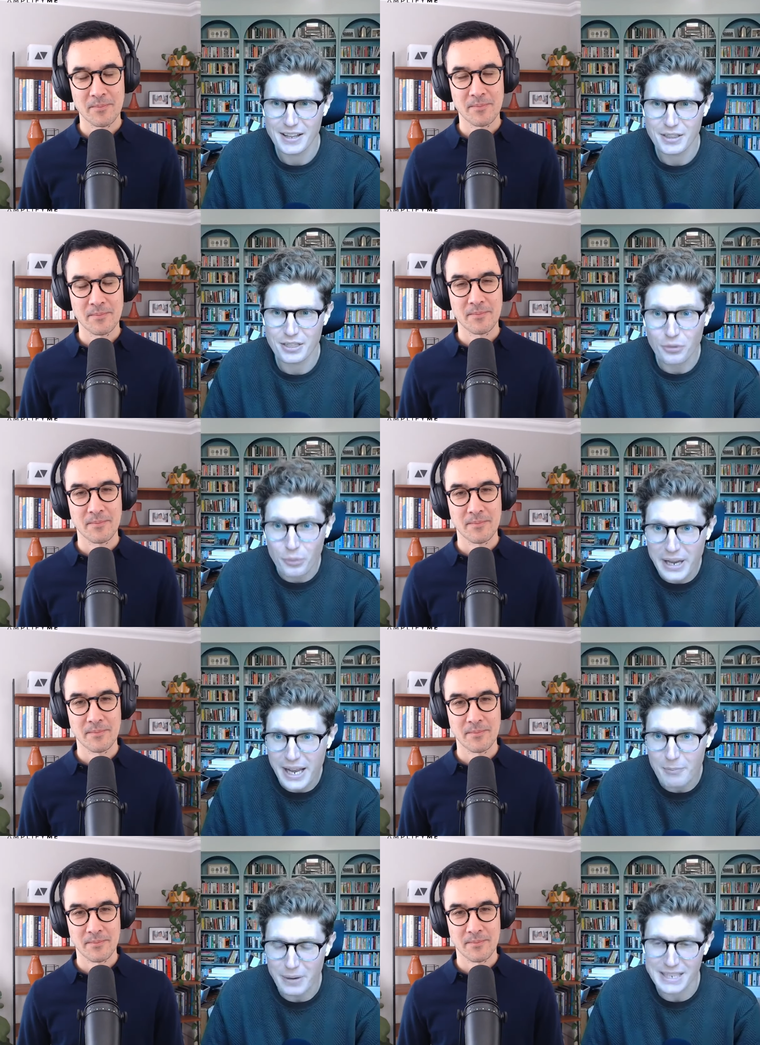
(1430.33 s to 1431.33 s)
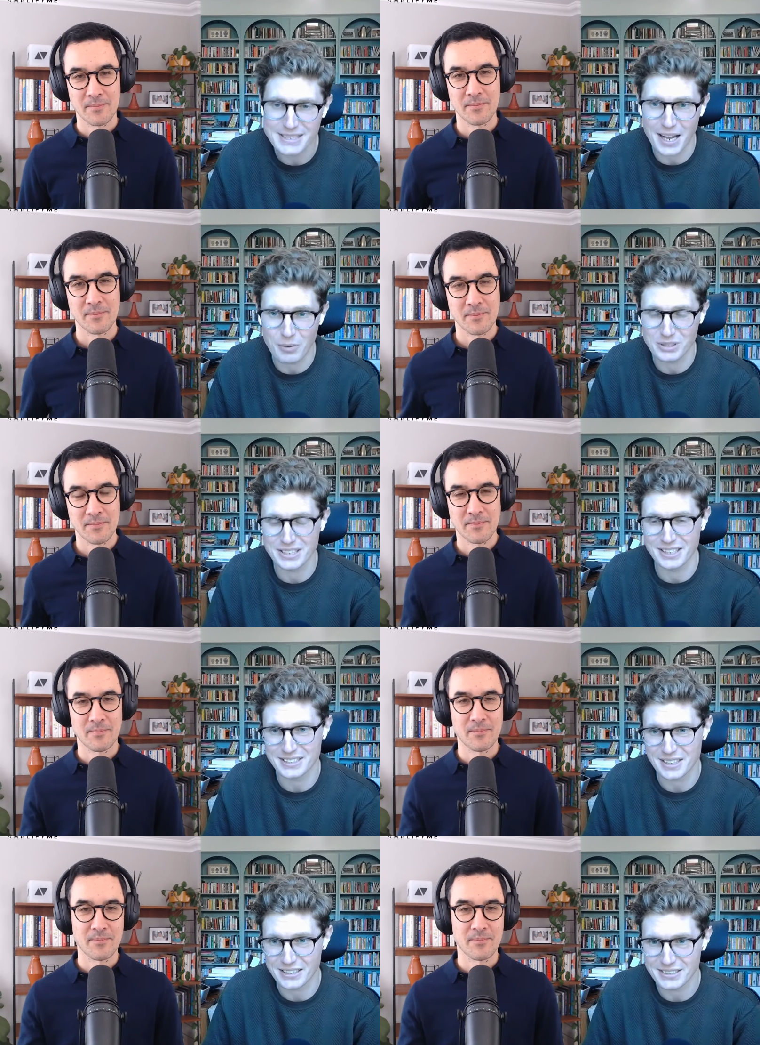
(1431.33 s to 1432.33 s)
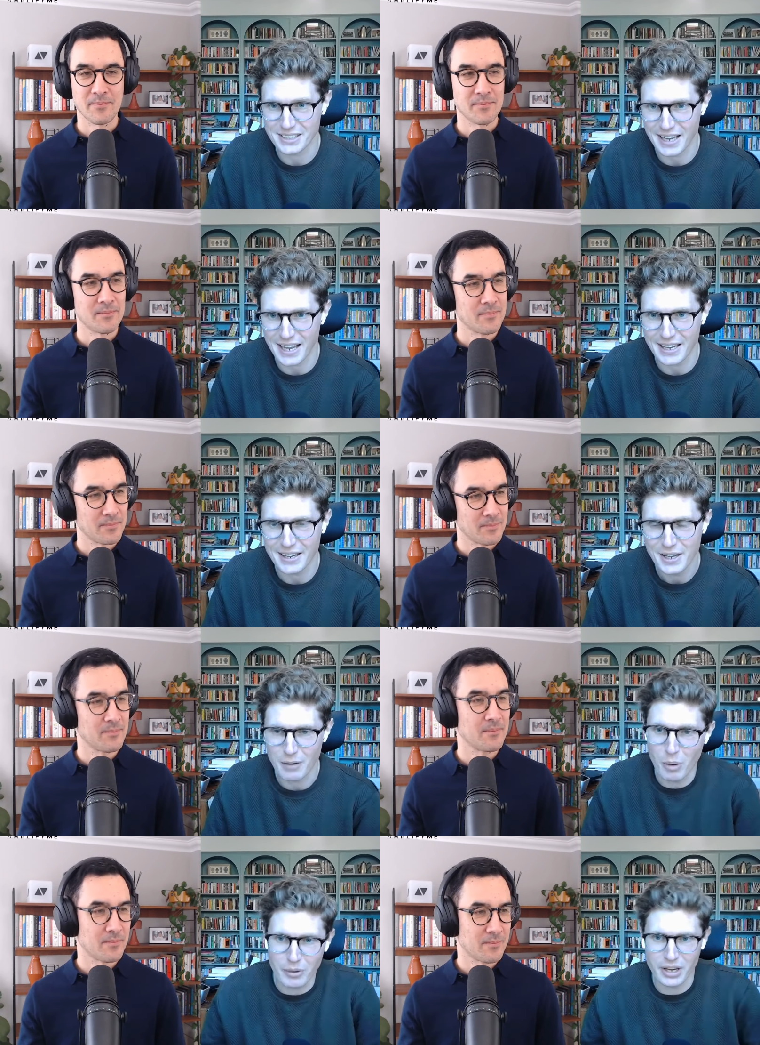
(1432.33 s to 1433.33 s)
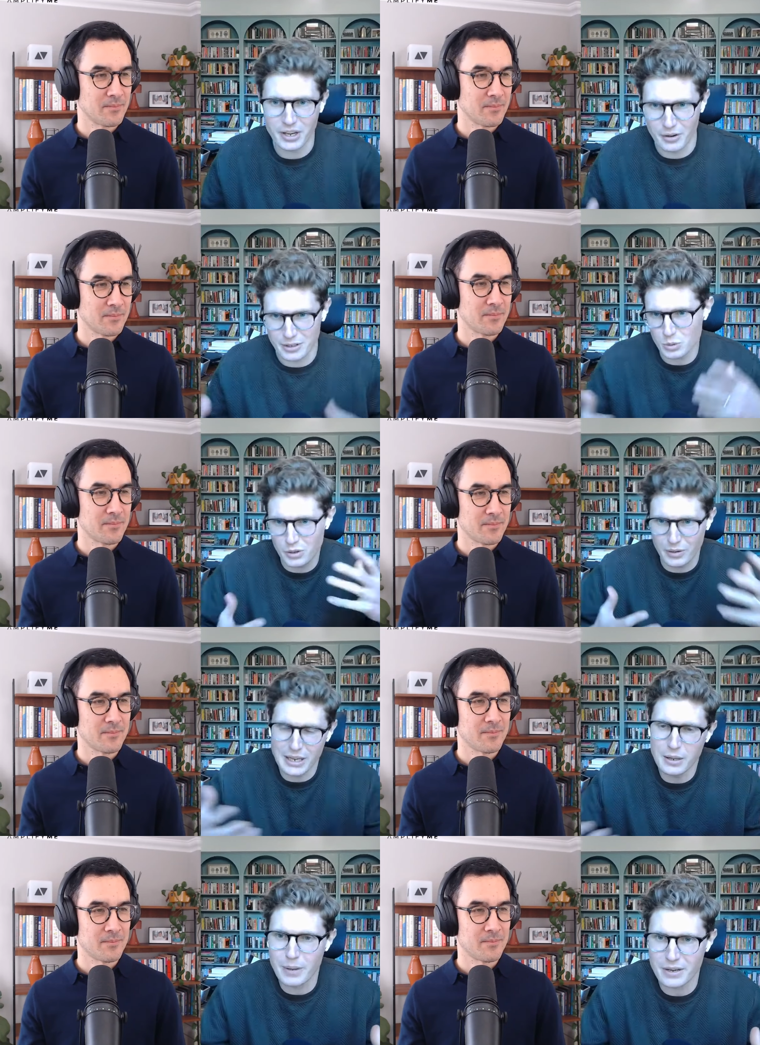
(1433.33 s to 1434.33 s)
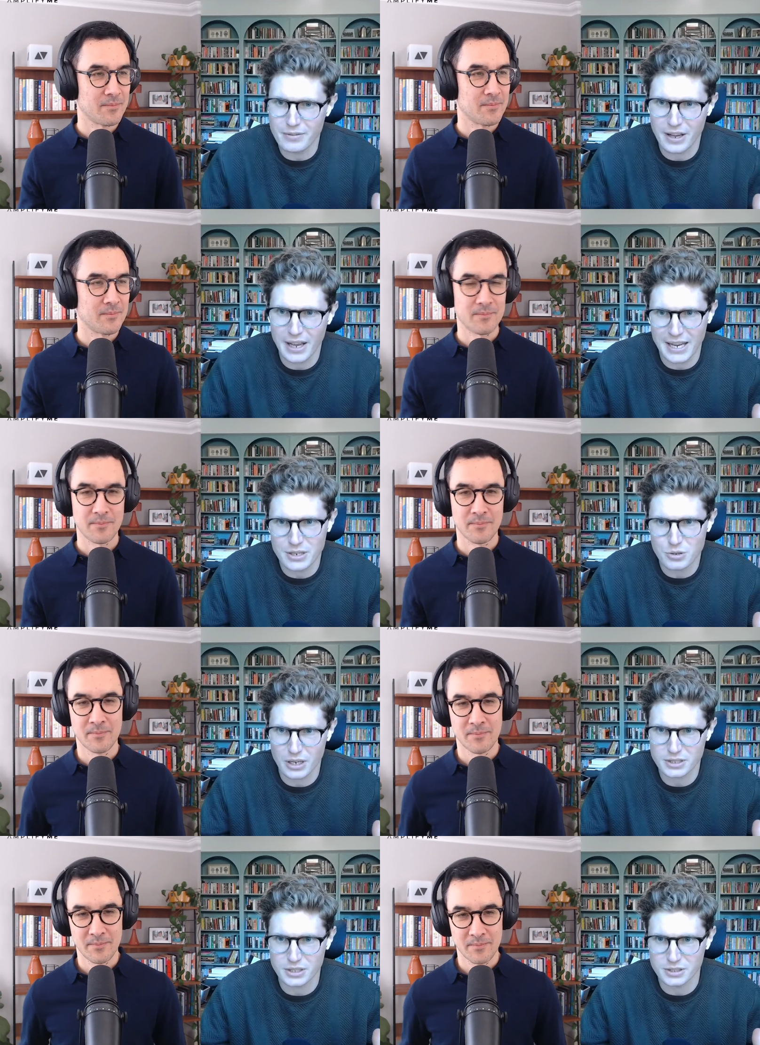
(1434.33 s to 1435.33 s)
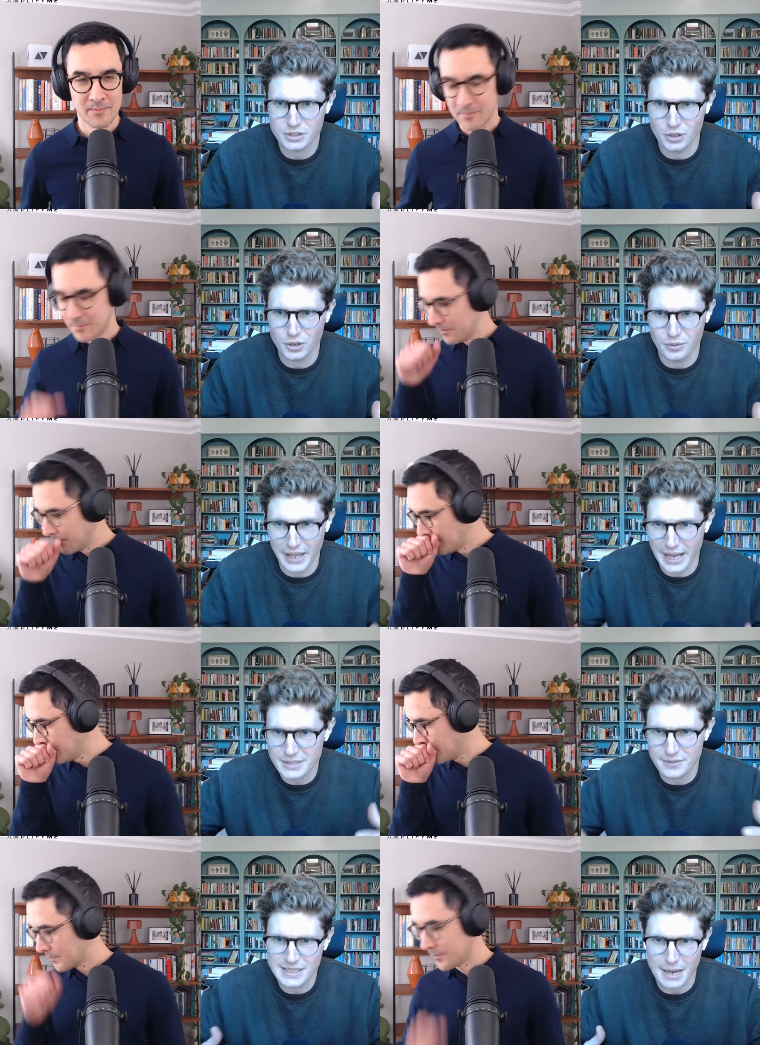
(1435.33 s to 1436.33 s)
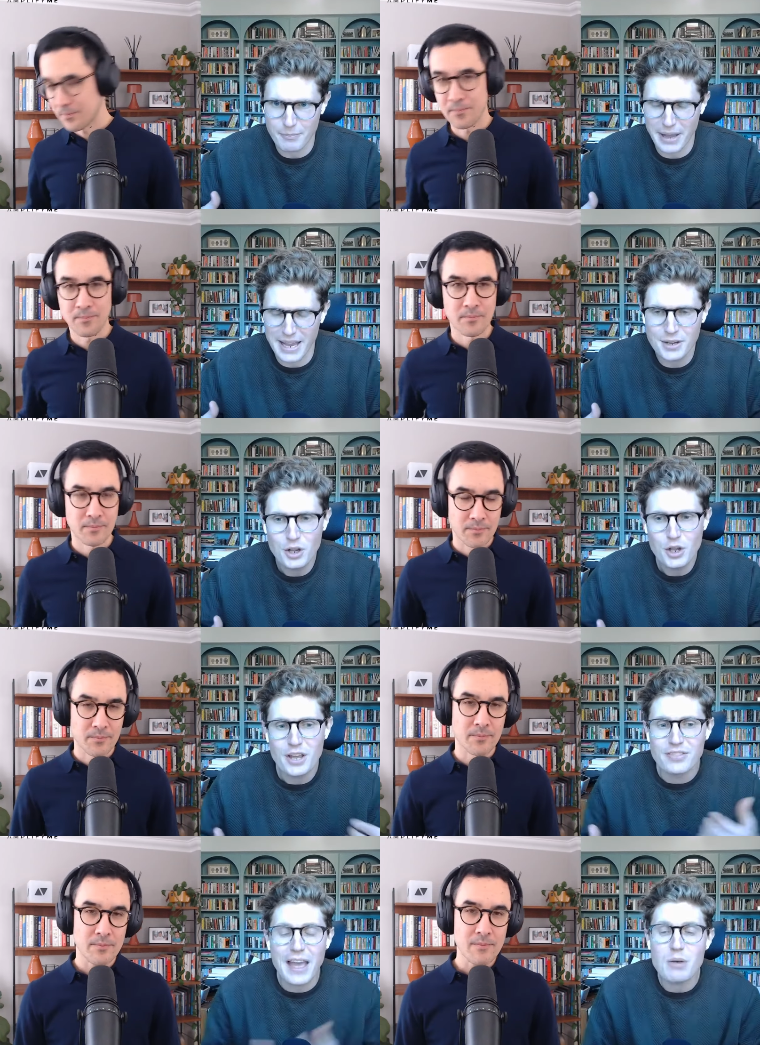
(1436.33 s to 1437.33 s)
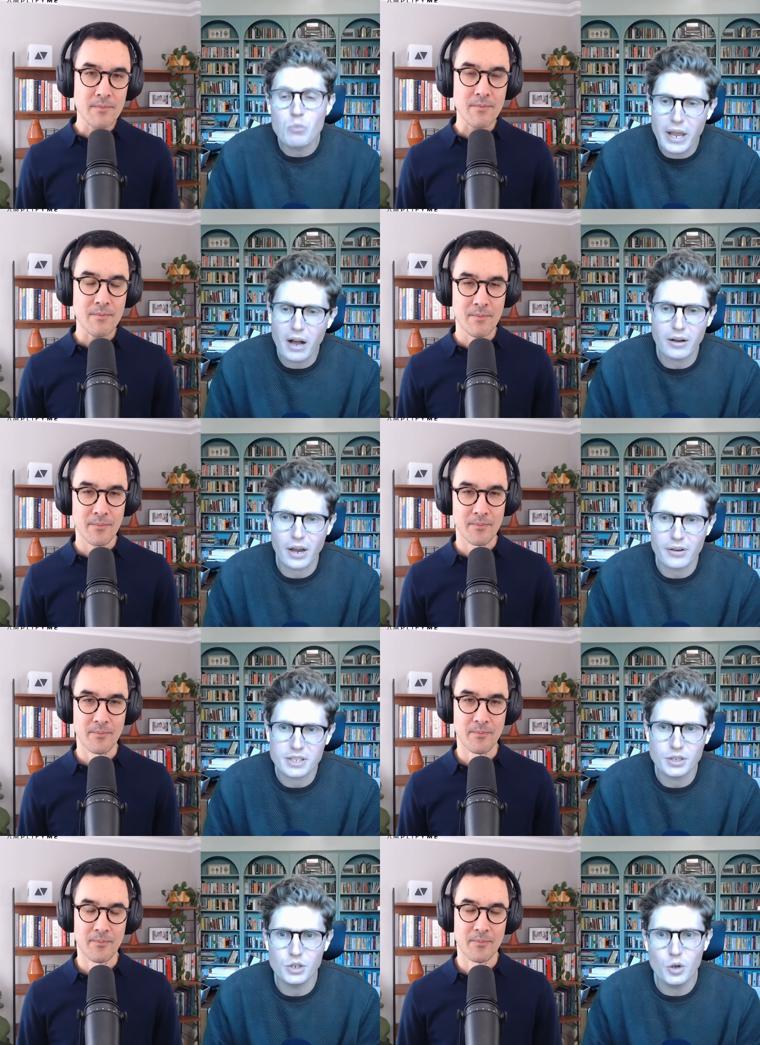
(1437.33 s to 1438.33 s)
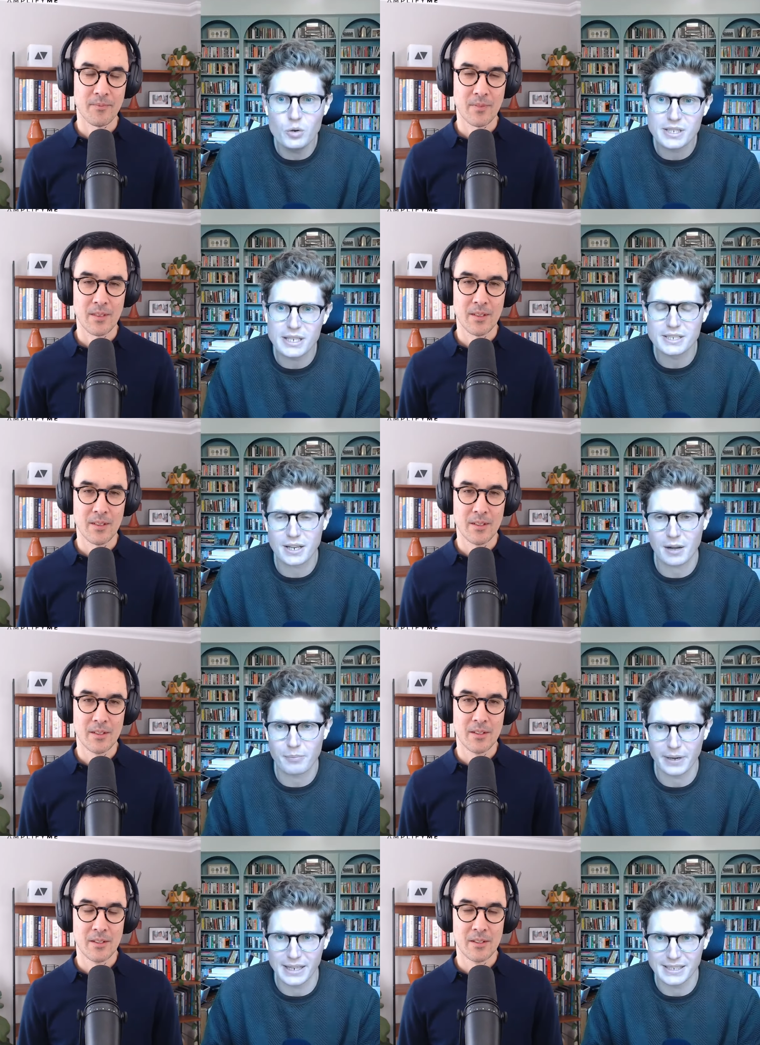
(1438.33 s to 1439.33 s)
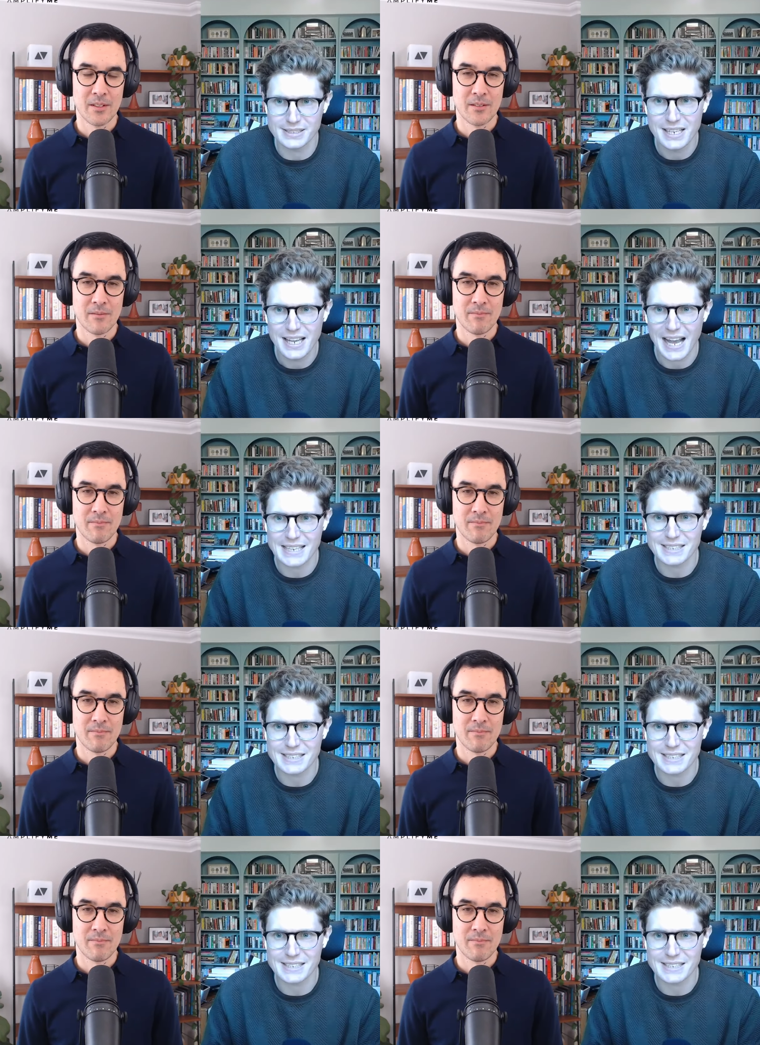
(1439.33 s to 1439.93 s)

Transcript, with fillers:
Speaker 1: three companies that I want to discuss today. And what we're going to do is we'll do a little bit of an introduction to the activist campaign. Then we are going to use these companies as